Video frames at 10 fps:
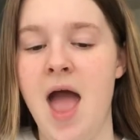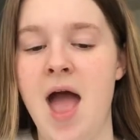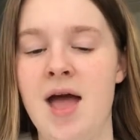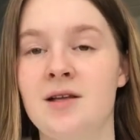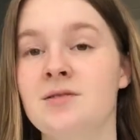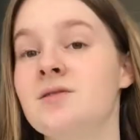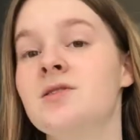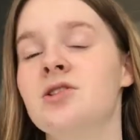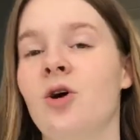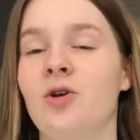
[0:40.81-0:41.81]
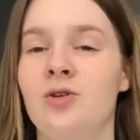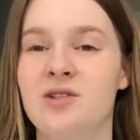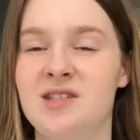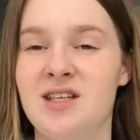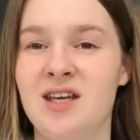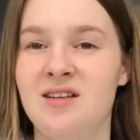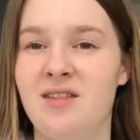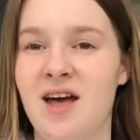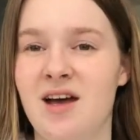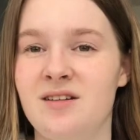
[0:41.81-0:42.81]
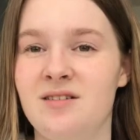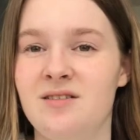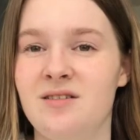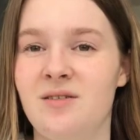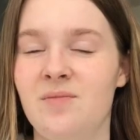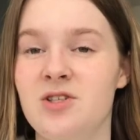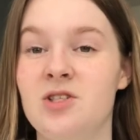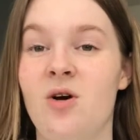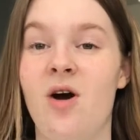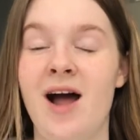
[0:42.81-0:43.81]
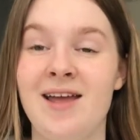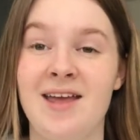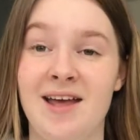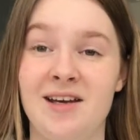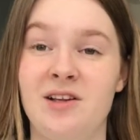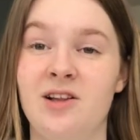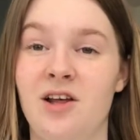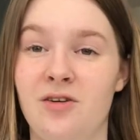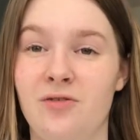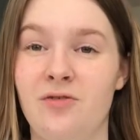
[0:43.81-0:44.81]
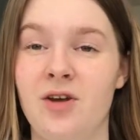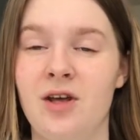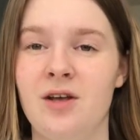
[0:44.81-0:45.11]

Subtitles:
And so you'll see that I get a lot of